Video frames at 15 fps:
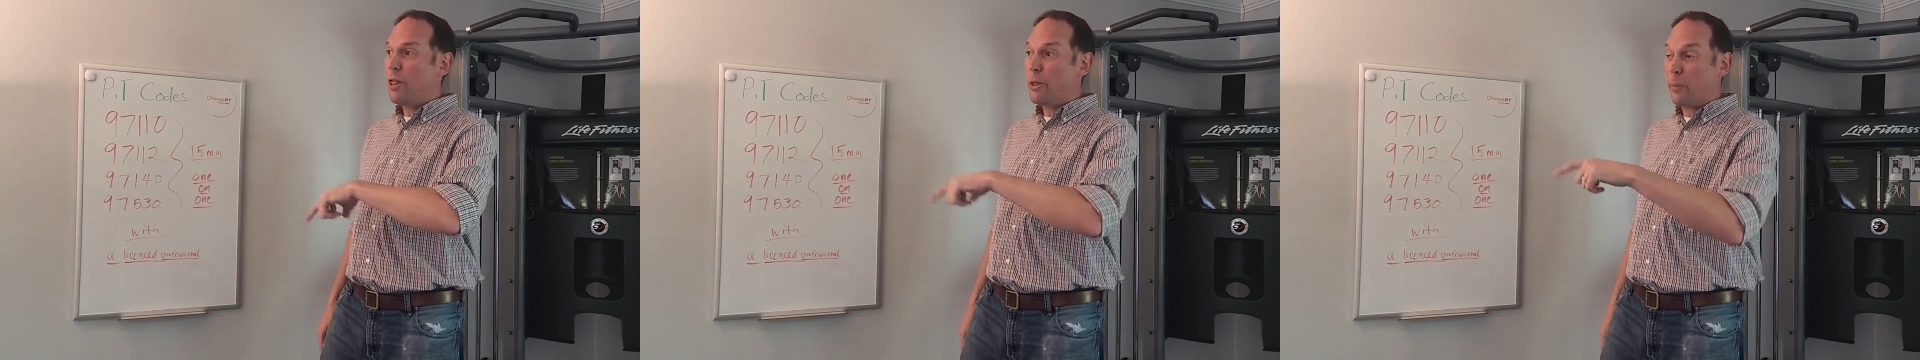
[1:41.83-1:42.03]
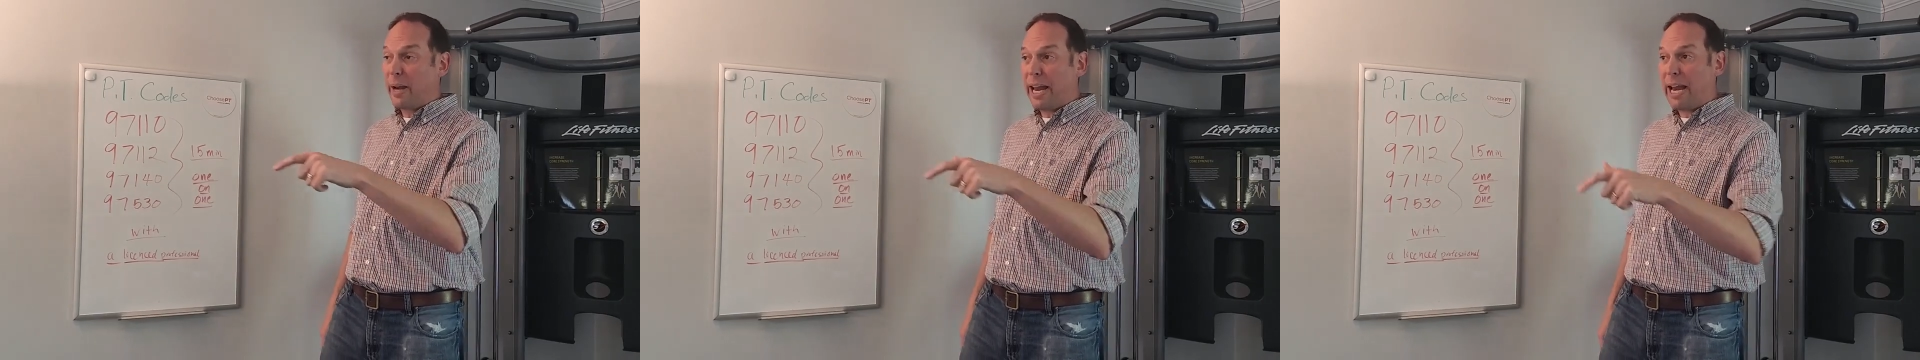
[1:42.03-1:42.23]

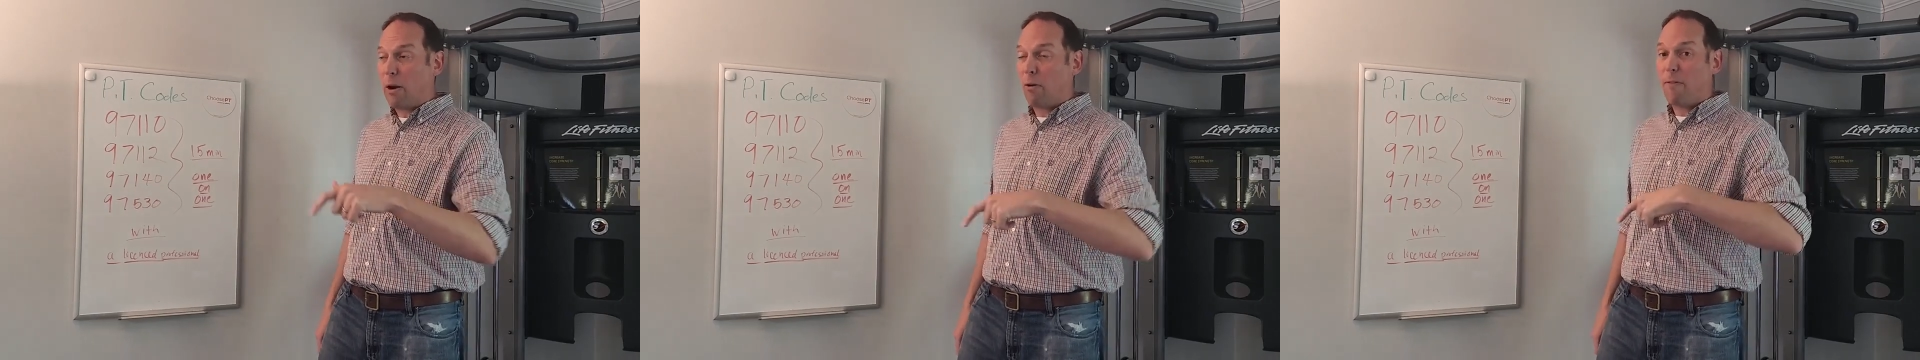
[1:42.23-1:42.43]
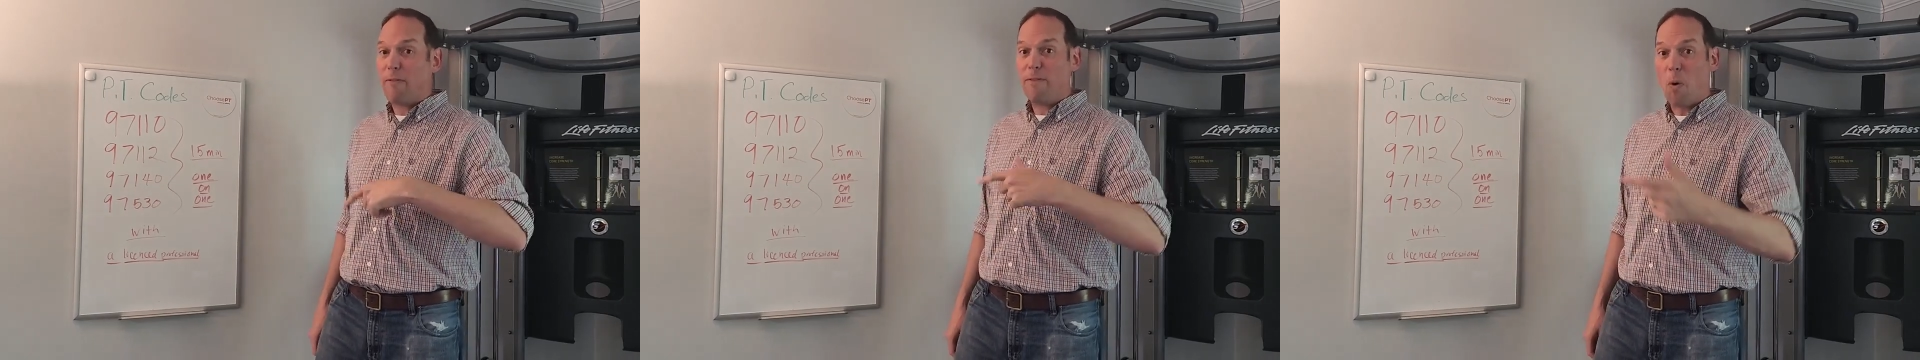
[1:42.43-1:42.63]
3
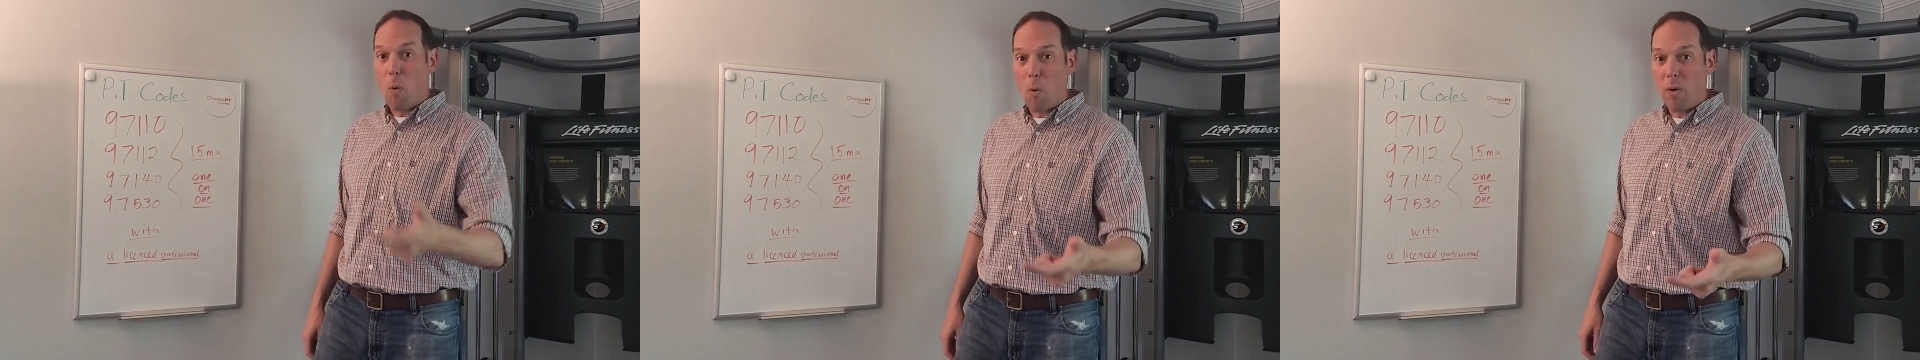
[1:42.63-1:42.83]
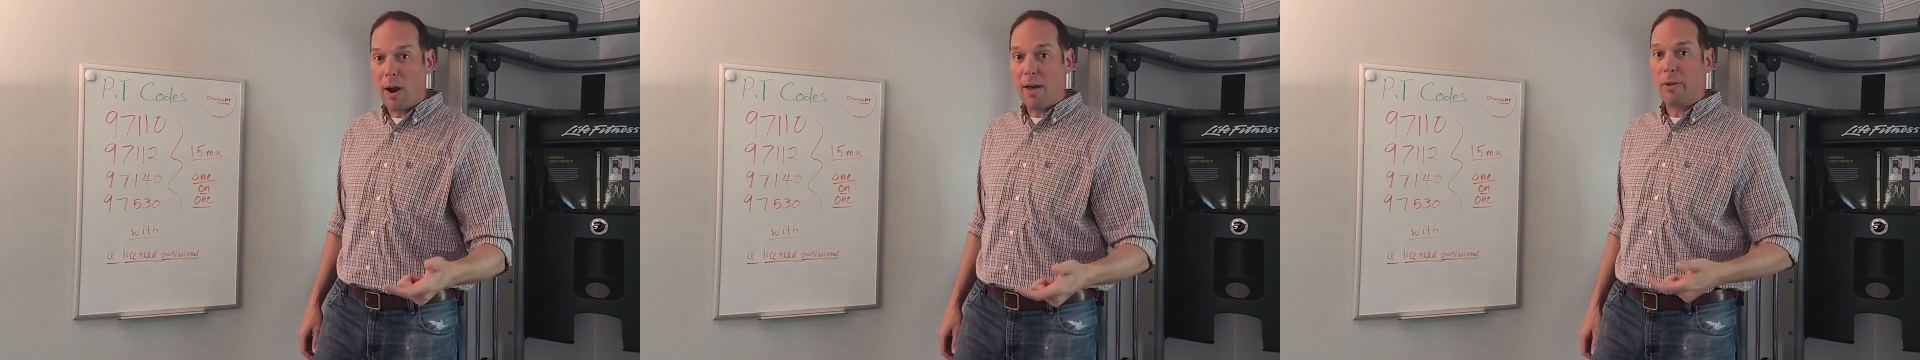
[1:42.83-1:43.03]
or
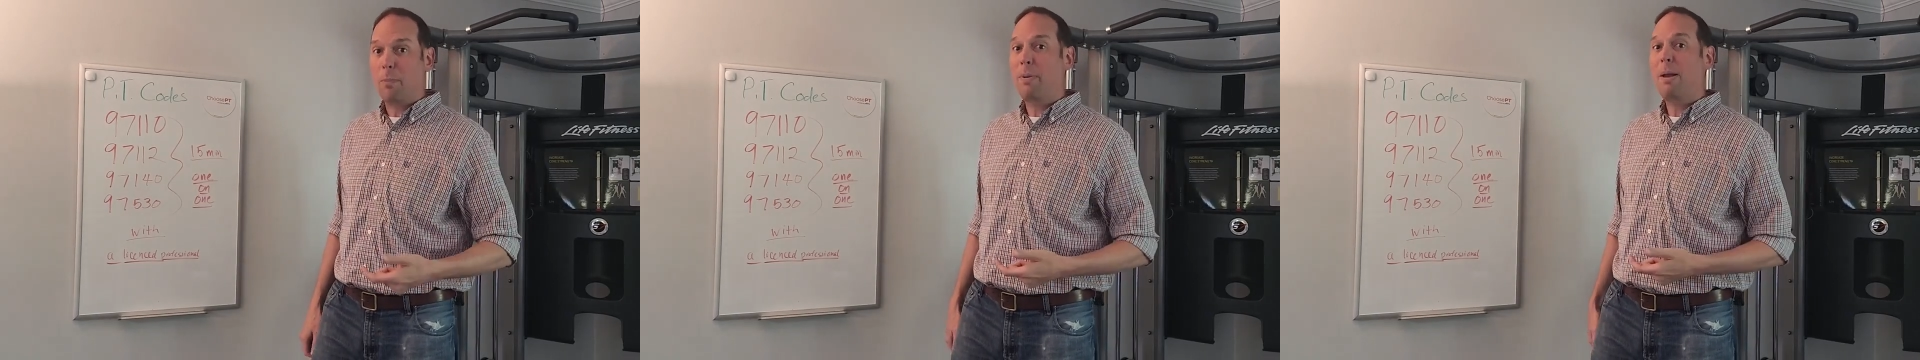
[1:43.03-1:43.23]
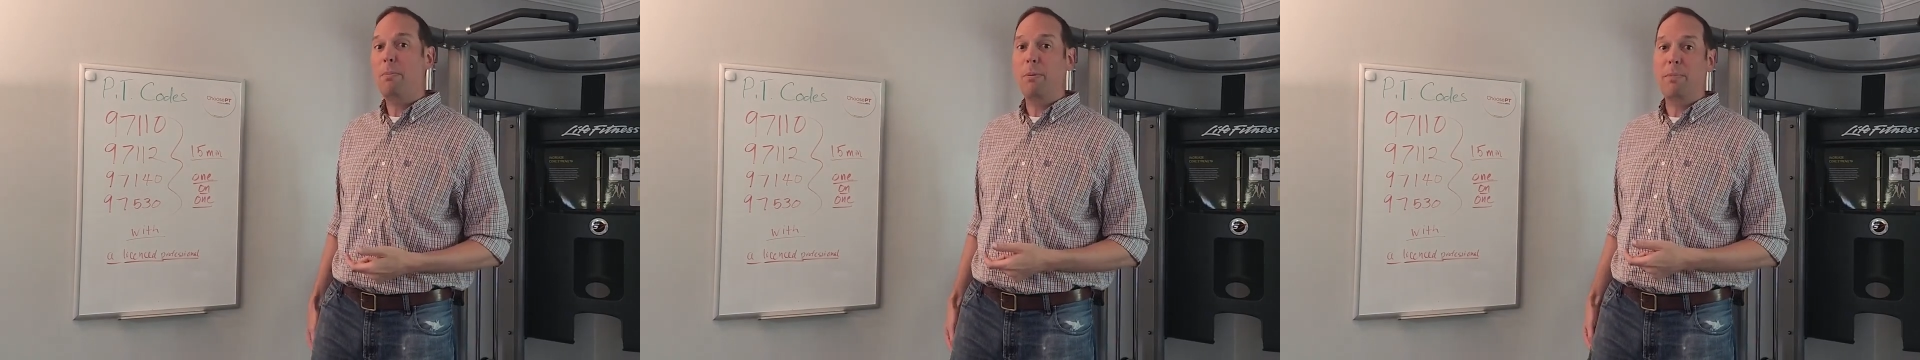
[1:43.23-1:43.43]
4 other
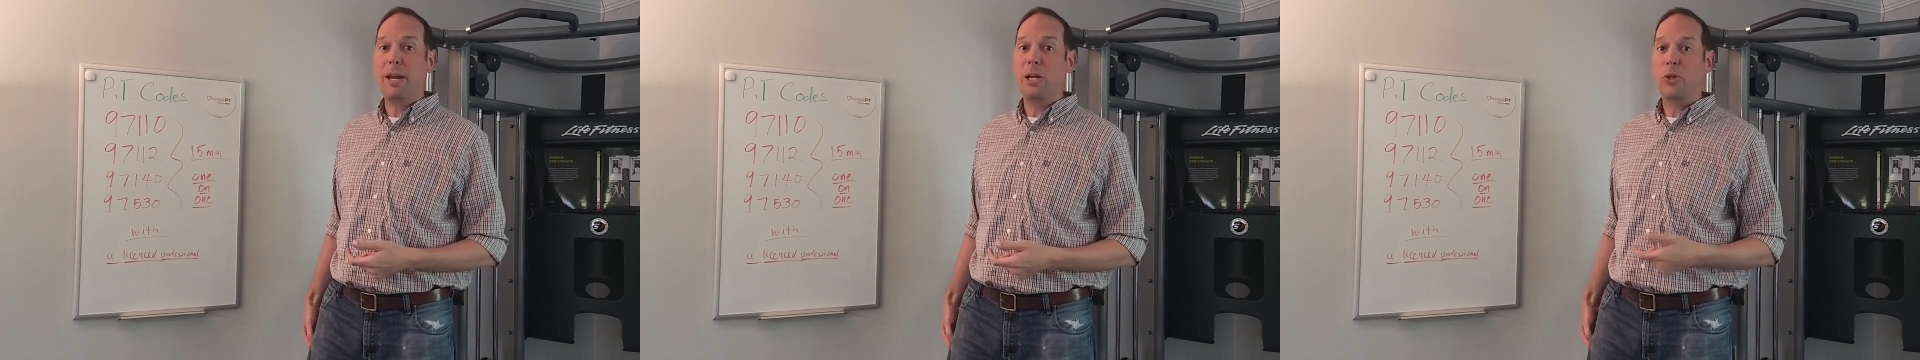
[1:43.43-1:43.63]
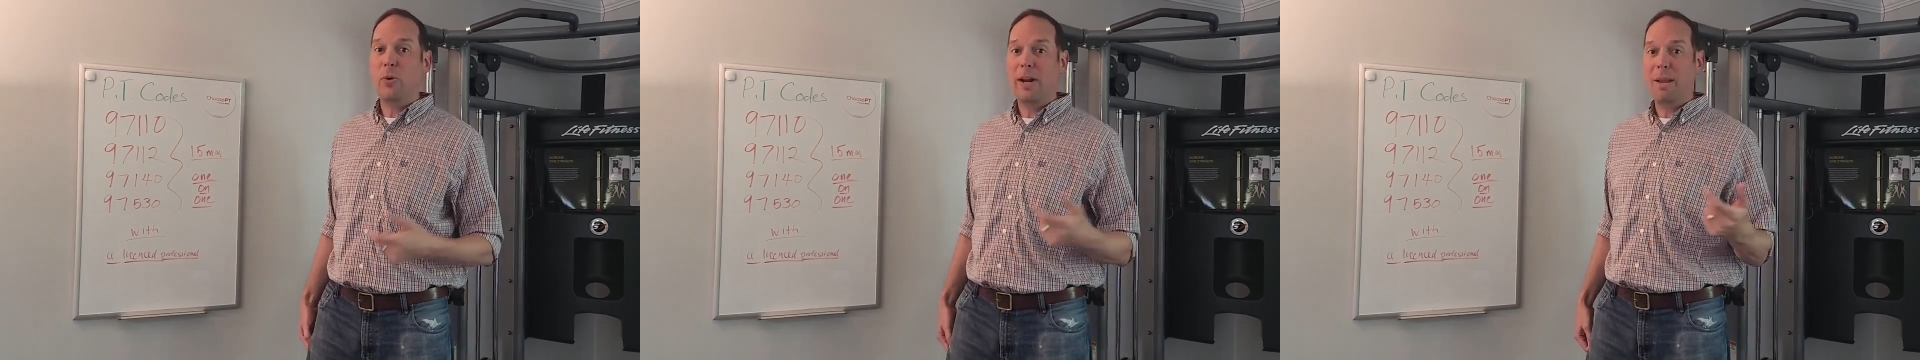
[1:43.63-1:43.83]
people
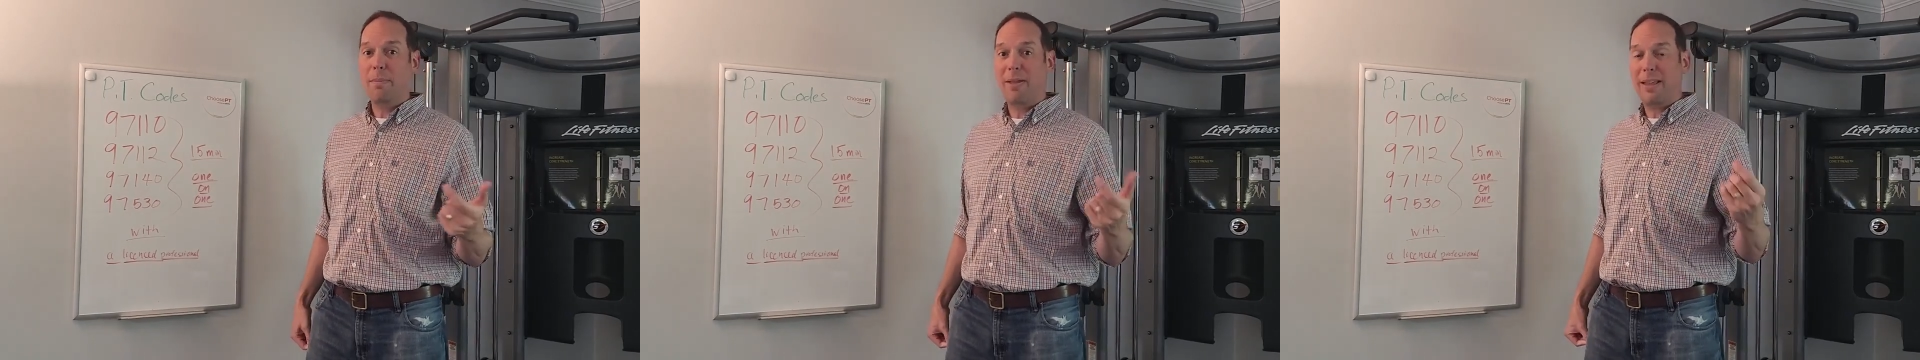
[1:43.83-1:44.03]
being treated